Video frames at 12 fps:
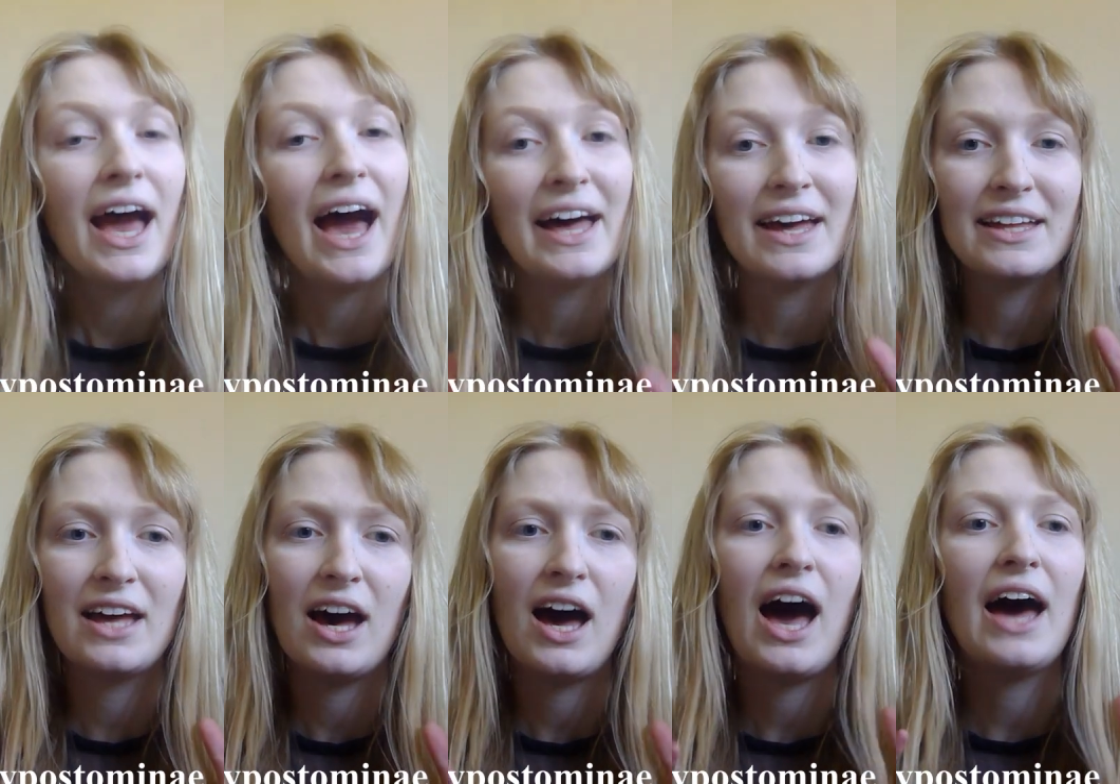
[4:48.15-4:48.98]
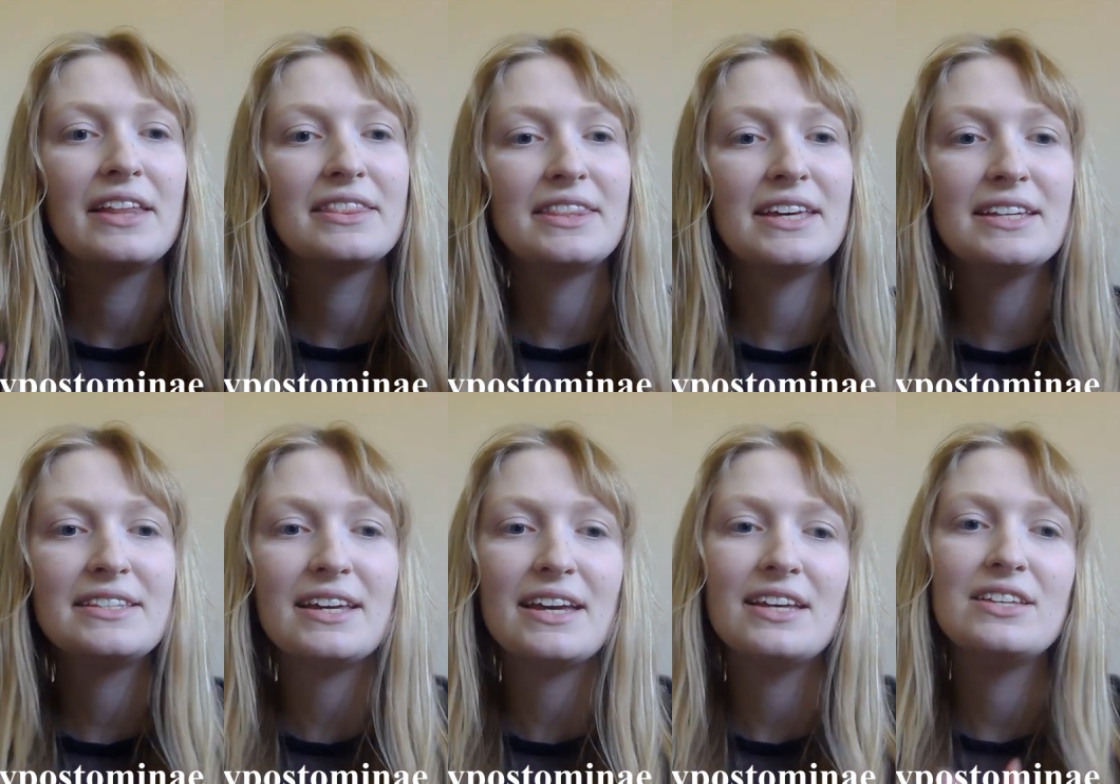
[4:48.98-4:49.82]
Uh, and this
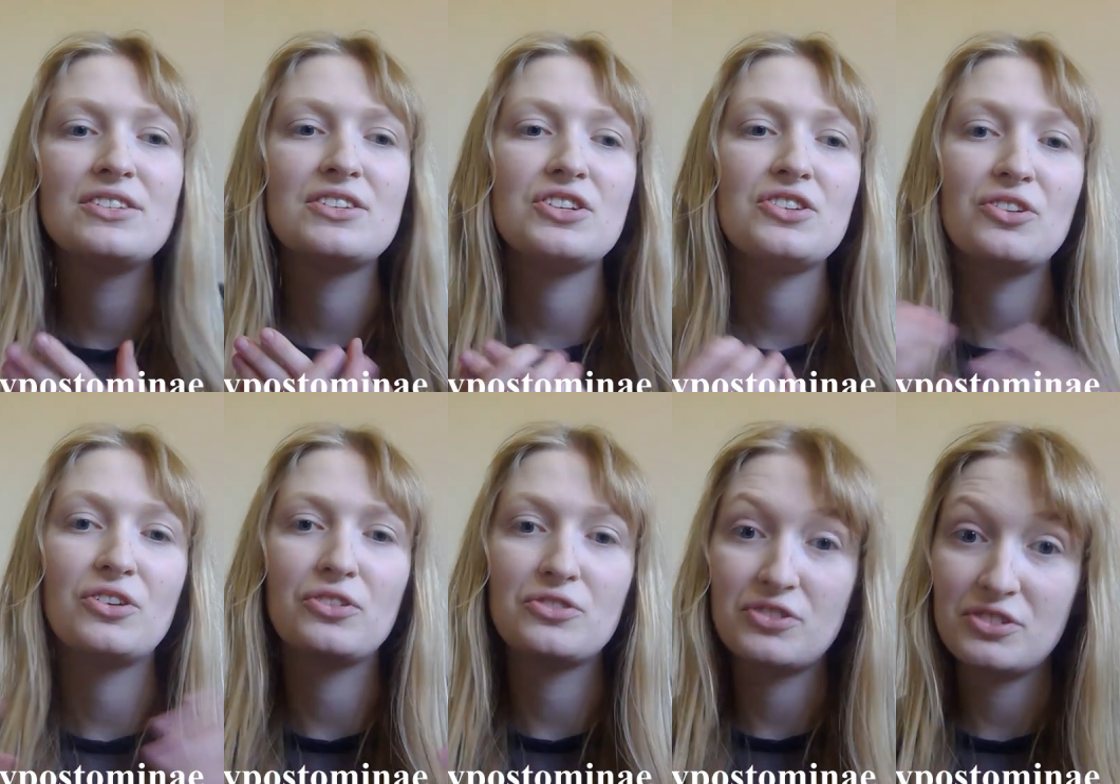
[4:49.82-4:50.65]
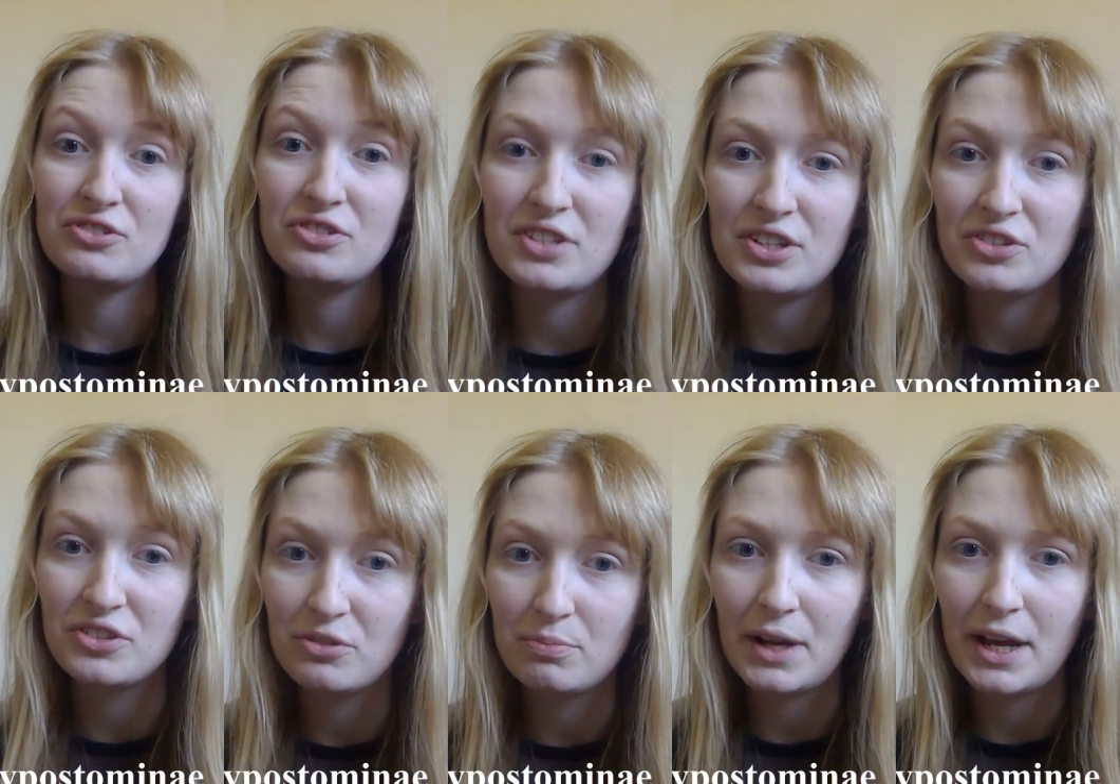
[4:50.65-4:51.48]
is your
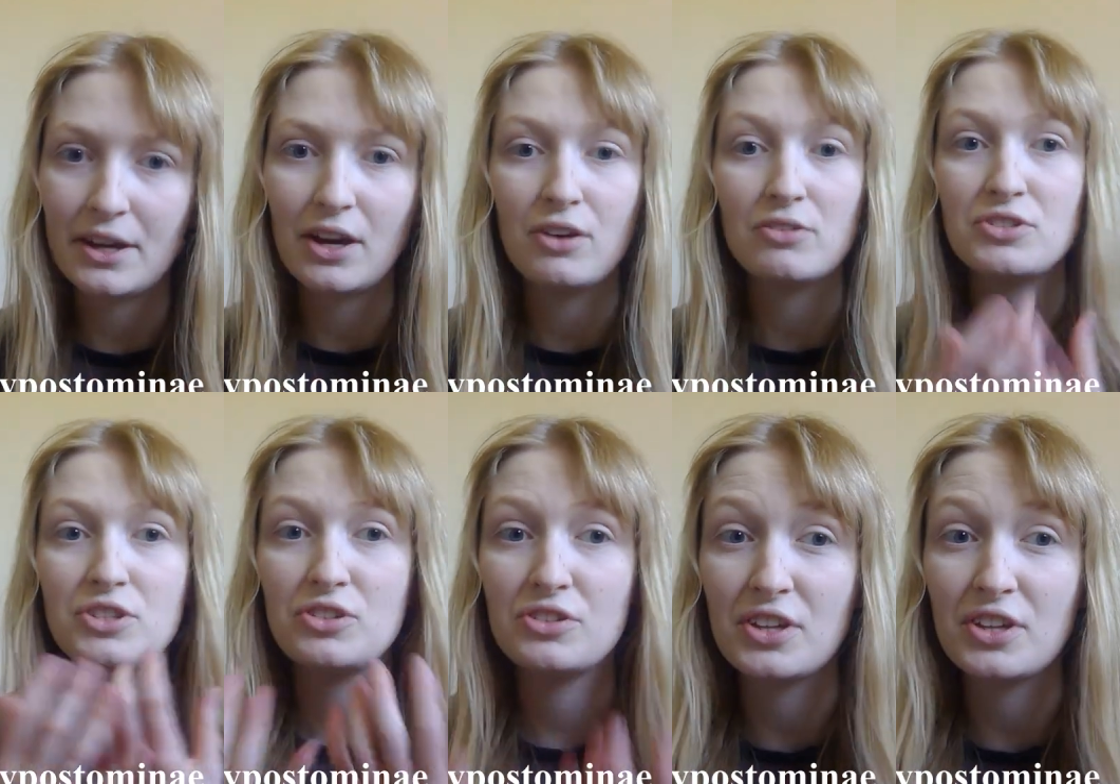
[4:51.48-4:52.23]
traditional plecos